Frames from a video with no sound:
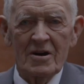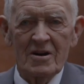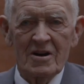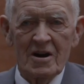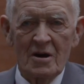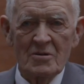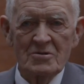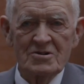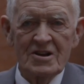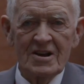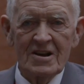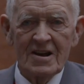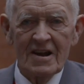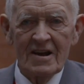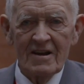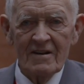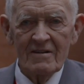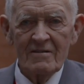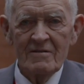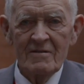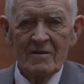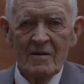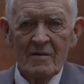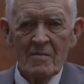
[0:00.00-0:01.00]
in County
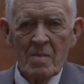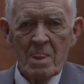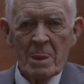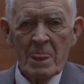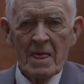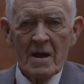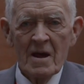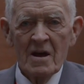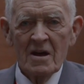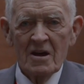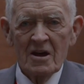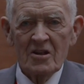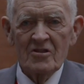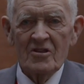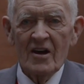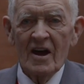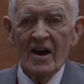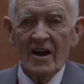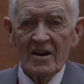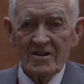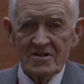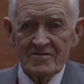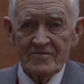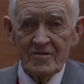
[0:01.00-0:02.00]
Clare, in the
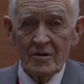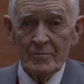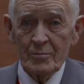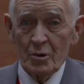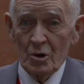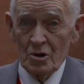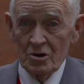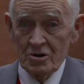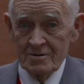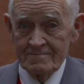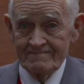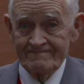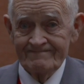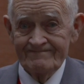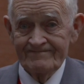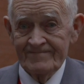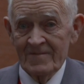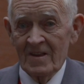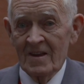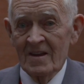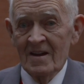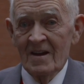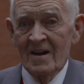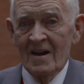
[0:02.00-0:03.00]
heart of the Burren.
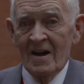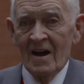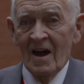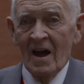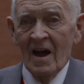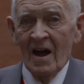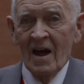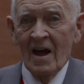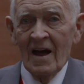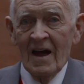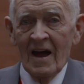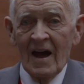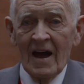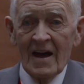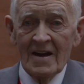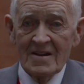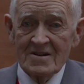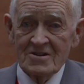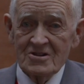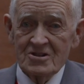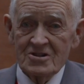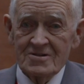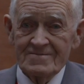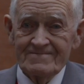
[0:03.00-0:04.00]

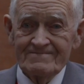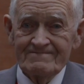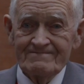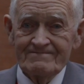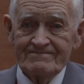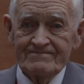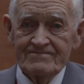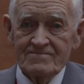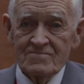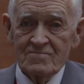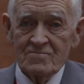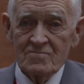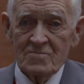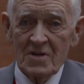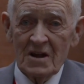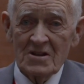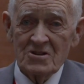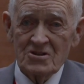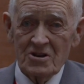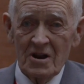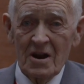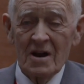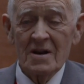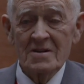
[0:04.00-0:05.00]
And
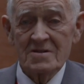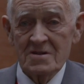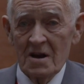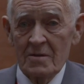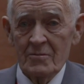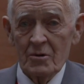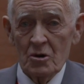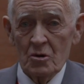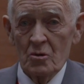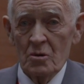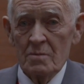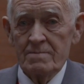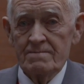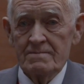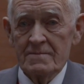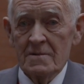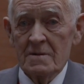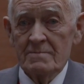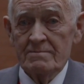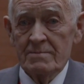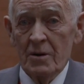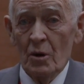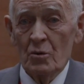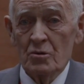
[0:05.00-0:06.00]
that's a long time ago,
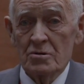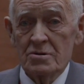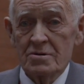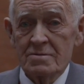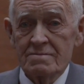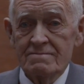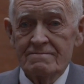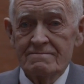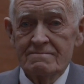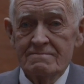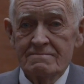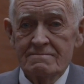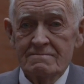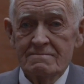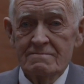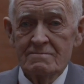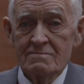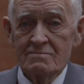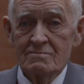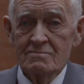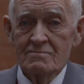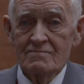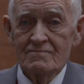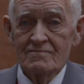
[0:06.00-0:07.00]
about
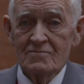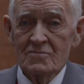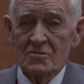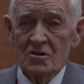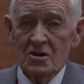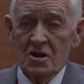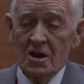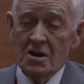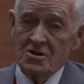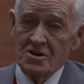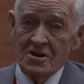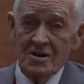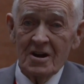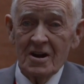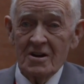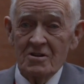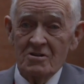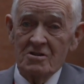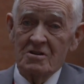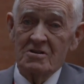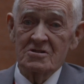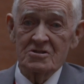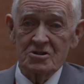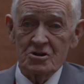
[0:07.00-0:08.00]
89
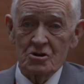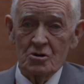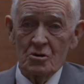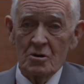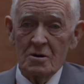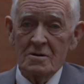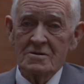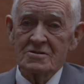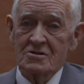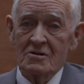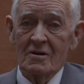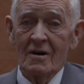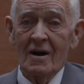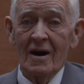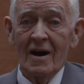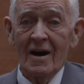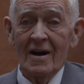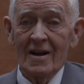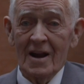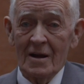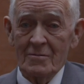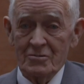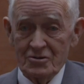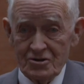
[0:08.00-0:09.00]
years ago,
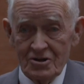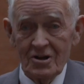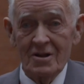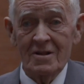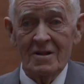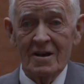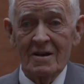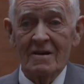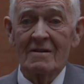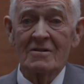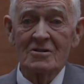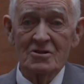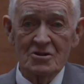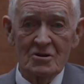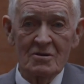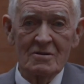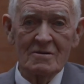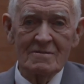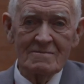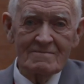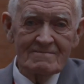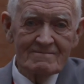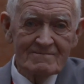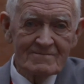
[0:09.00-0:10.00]
and I'm still there,
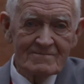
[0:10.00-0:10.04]
so